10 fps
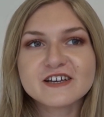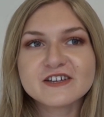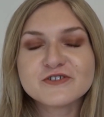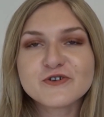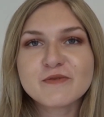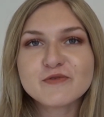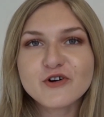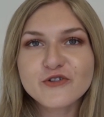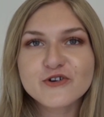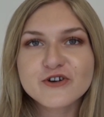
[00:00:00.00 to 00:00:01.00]
I'm
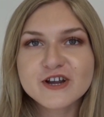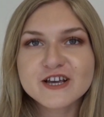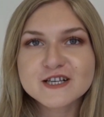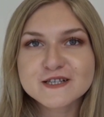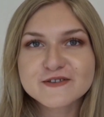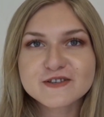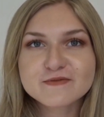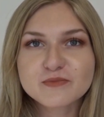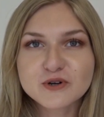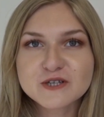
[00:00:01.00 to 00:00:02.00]
not the greatest
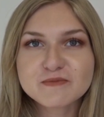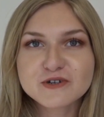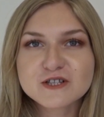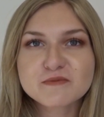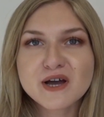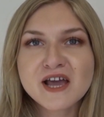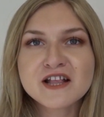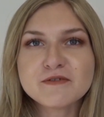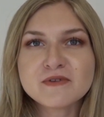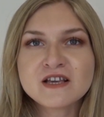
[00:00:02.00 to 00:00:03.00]
bodybuilder by
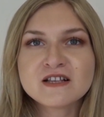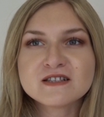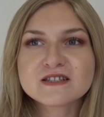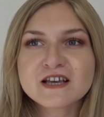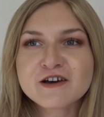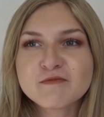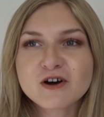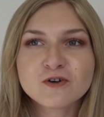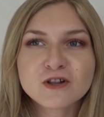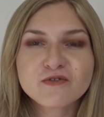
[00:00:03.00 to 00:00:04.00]
any means.
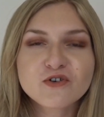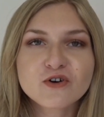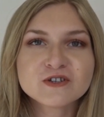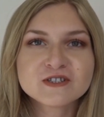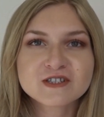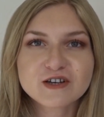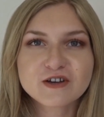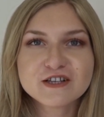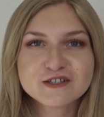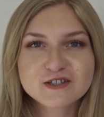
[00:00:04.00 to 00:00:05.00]
All I've got is
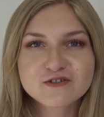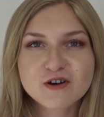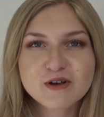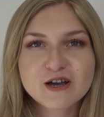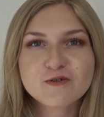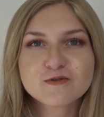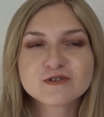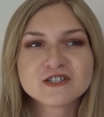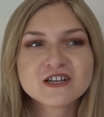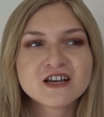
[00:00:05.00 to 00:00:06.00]
an Instagram
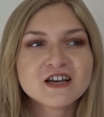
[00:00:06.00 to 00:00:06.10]
account